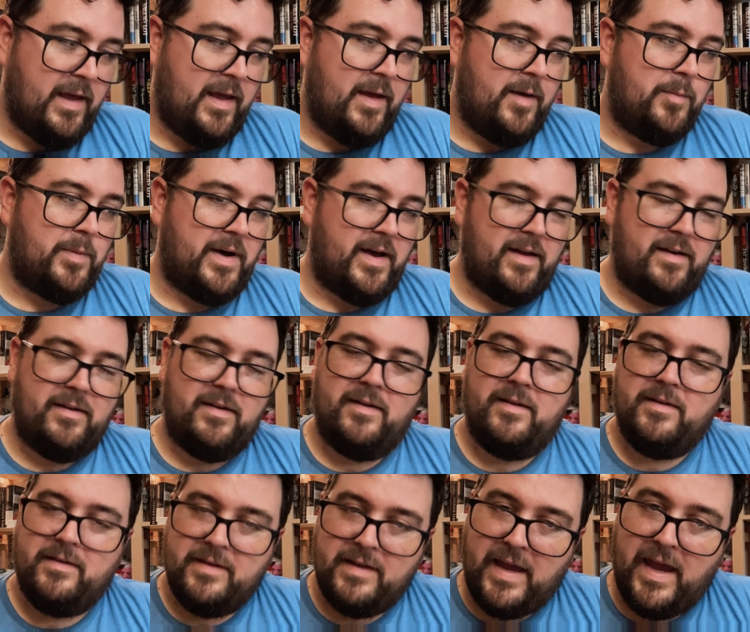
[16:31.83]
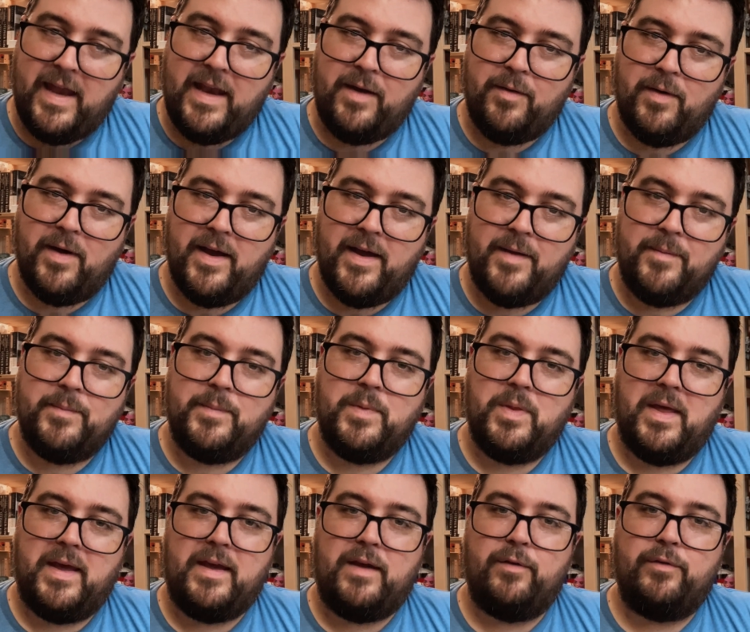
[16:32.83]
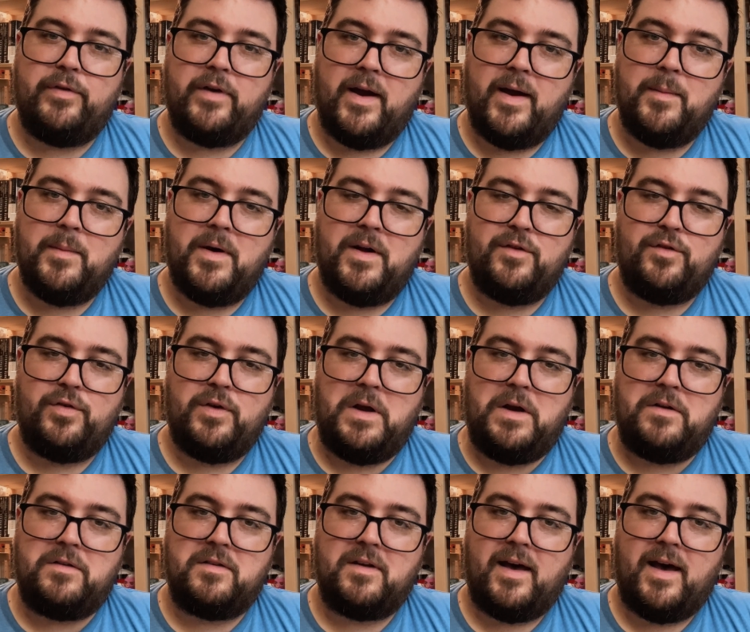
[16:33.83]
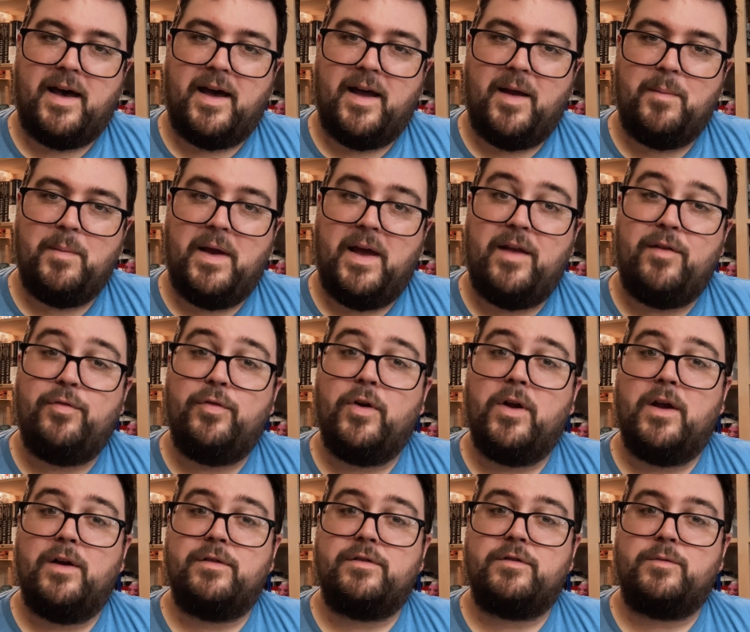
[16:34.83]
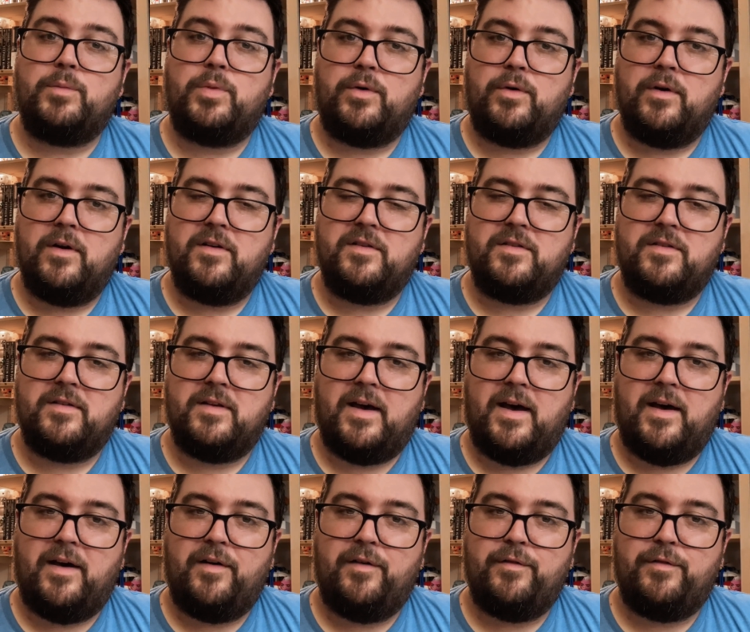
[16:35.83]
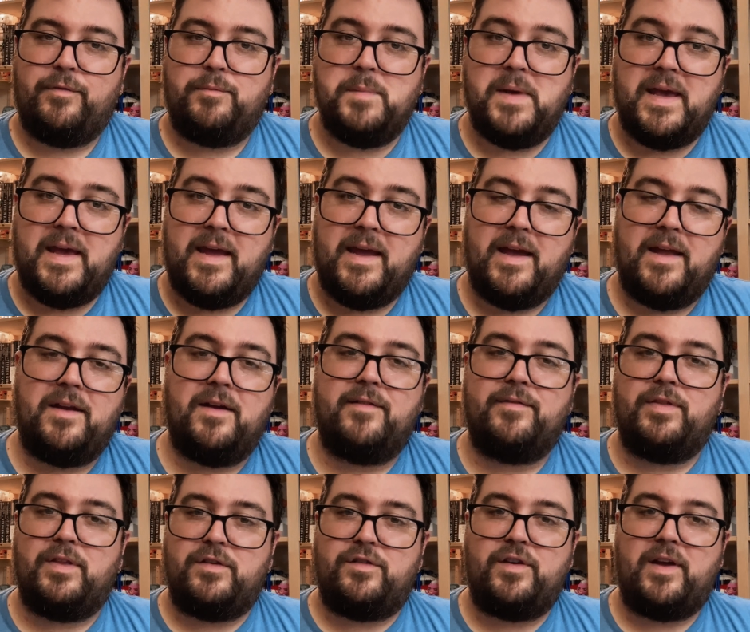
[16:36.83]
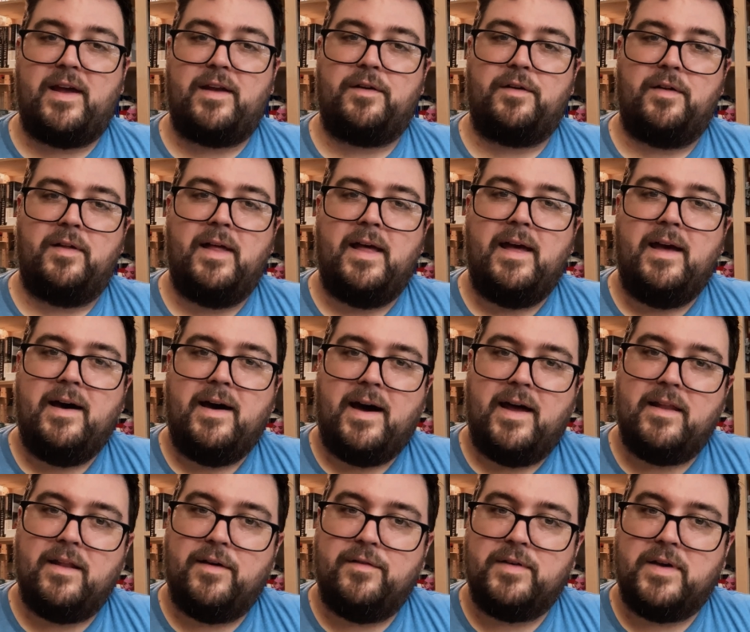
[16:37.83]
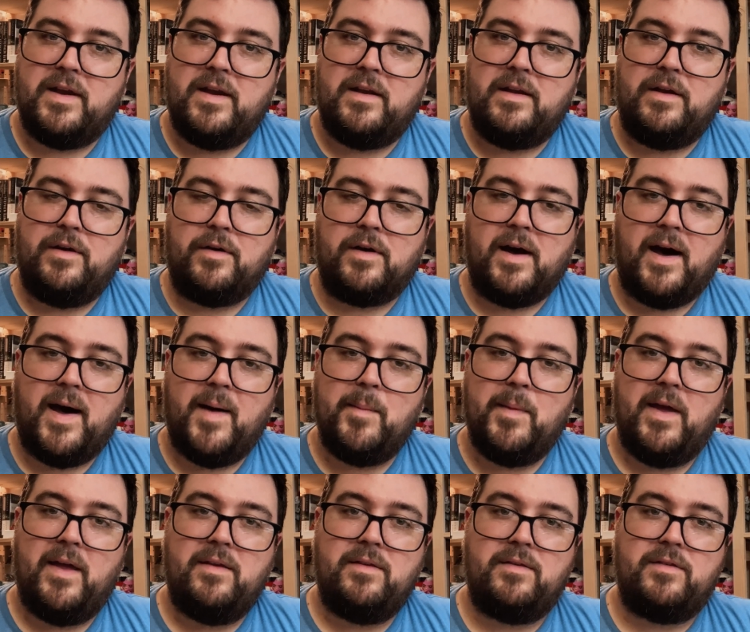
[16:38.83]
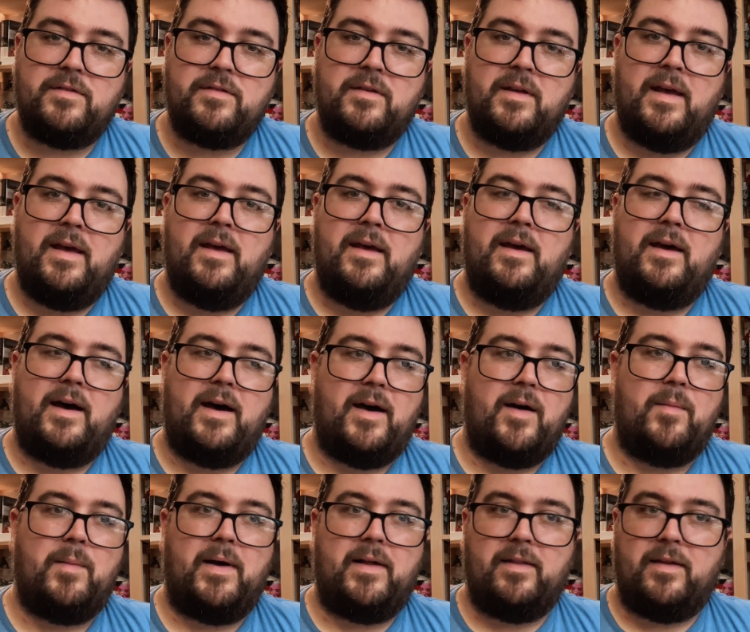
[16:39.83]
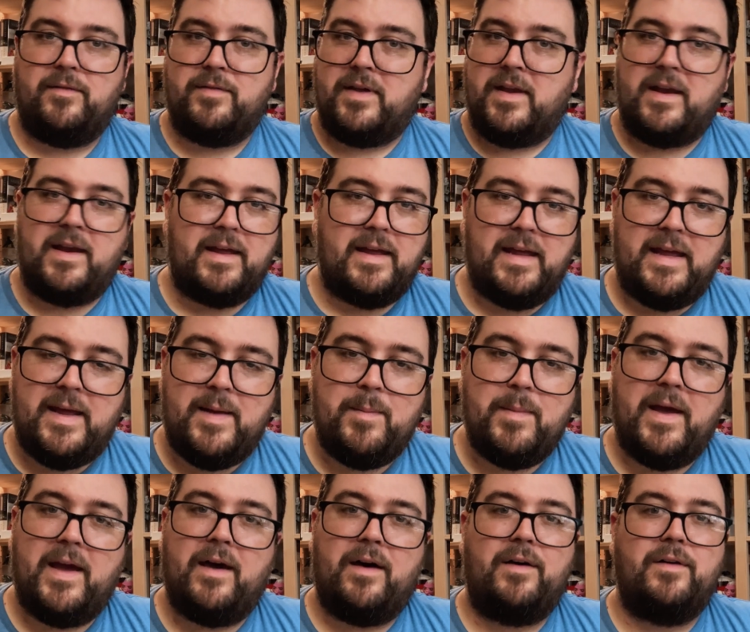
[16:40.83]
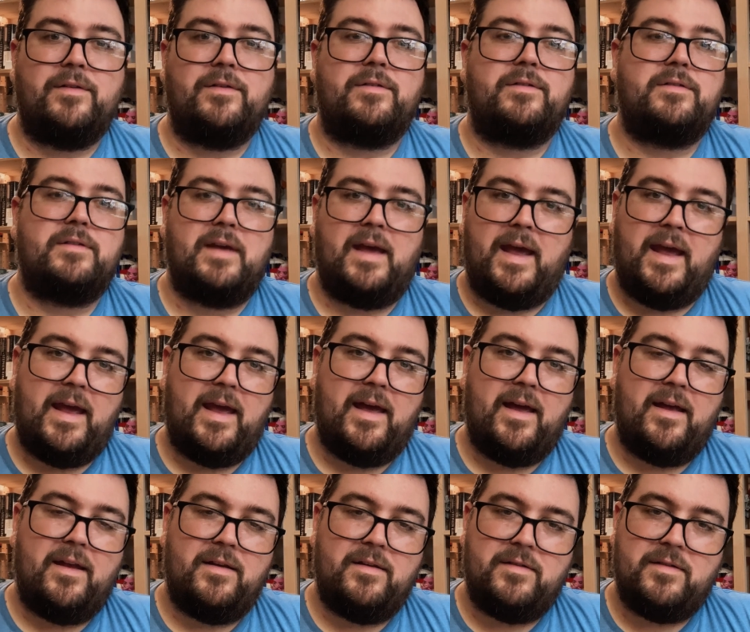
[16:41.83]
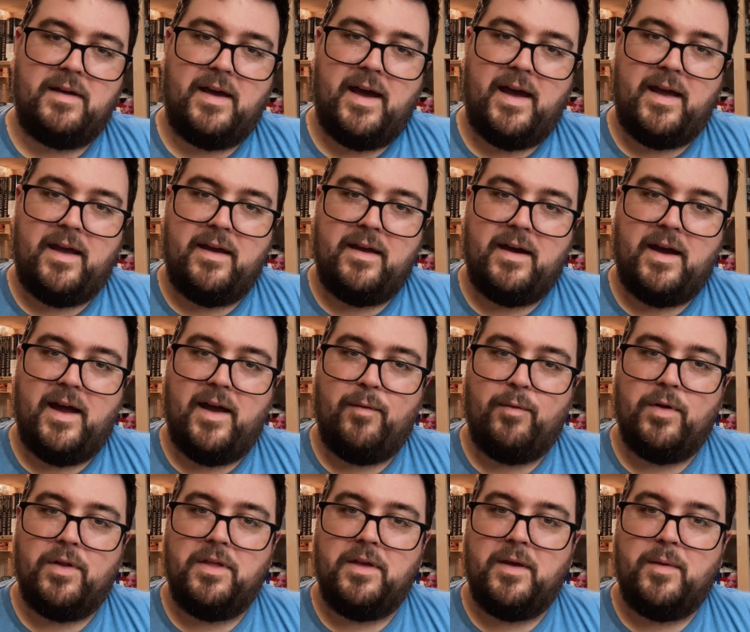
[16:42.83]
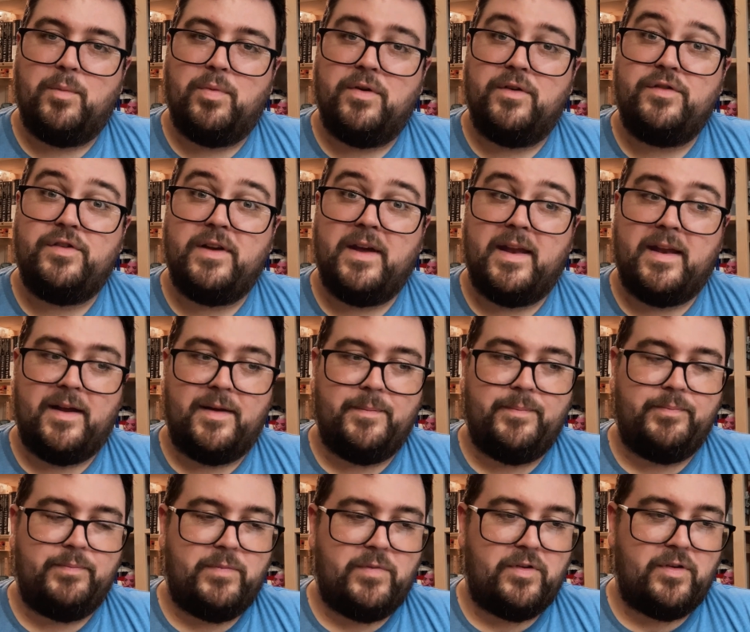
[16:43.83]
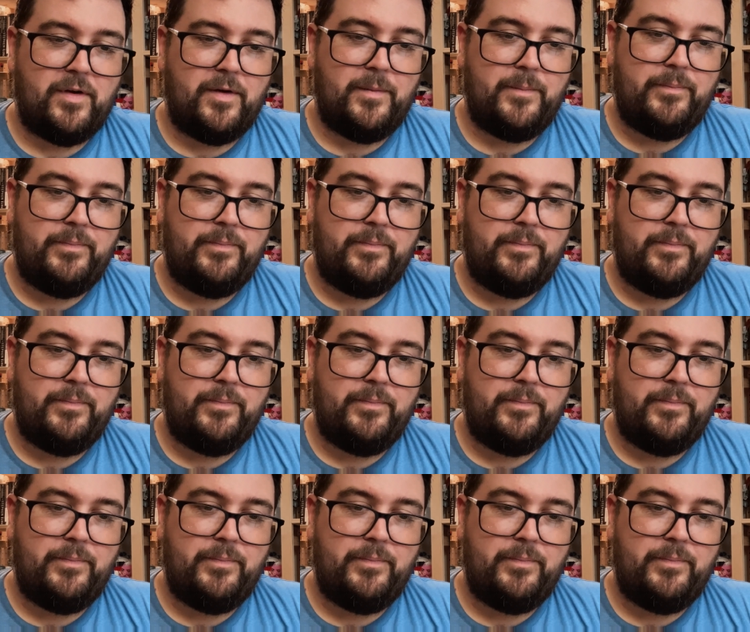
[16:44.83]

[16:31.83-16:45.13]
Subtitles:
But anyway, thank you very much for your time and for your support of me and of the channel. I love getting your comments. I love getting emails, and I really appreciate it. So